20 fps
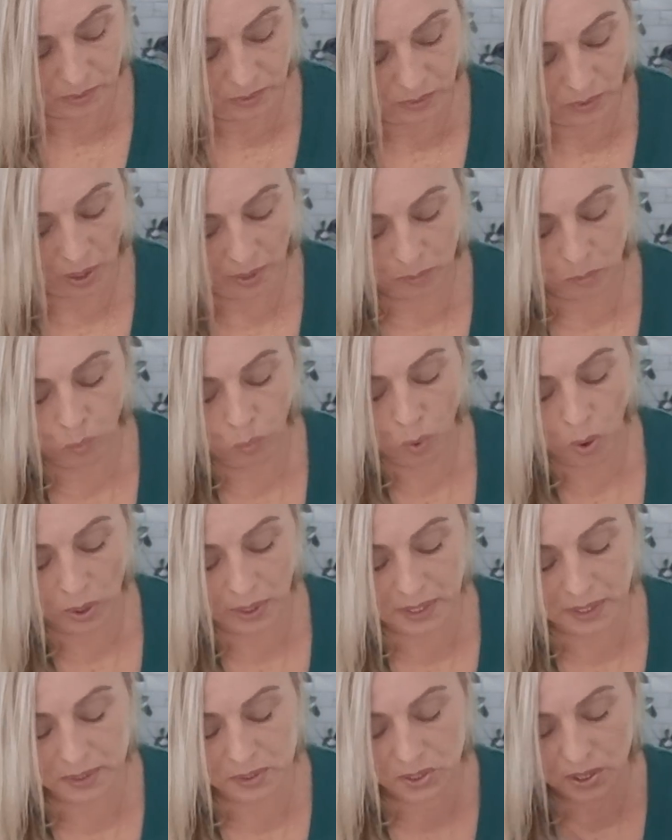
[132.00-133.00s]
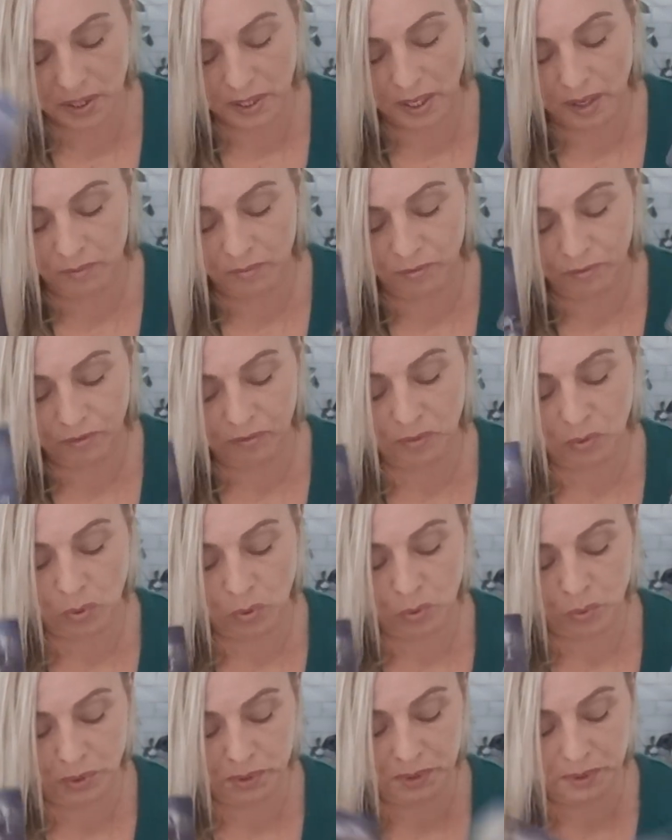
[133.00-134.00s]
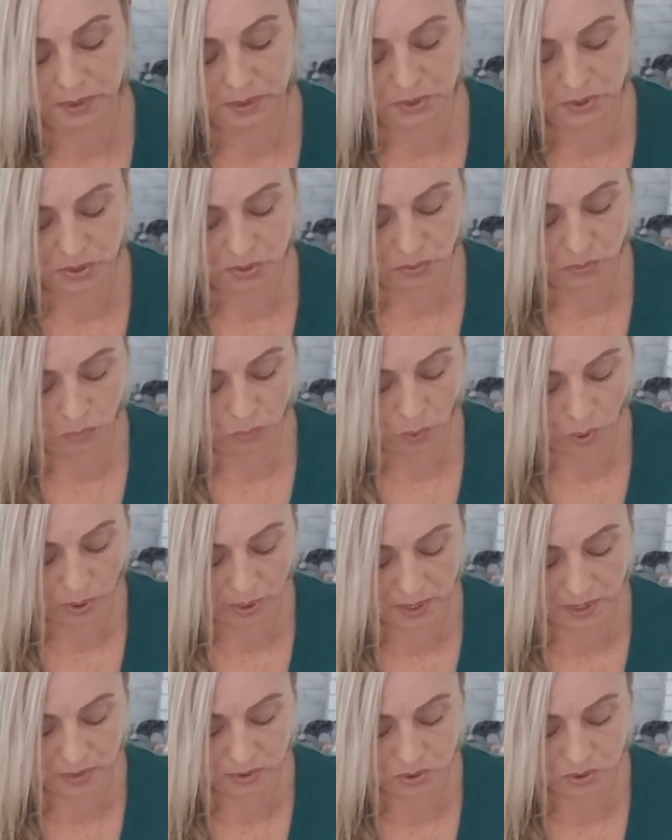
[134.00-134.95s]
like wanting to come forward, not